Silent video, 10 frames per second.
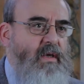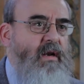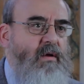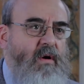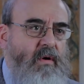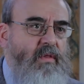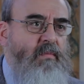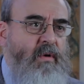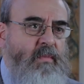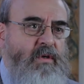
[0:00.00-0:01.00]
getting wrong at the
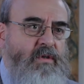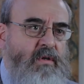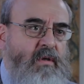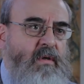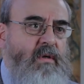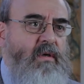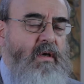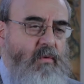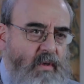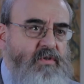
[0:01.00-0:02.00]
moment
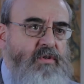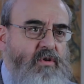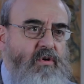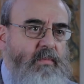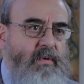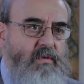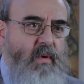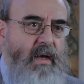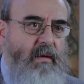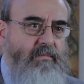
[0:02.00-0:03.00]
in Western Europe as
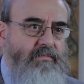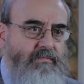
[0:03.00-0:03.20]
well.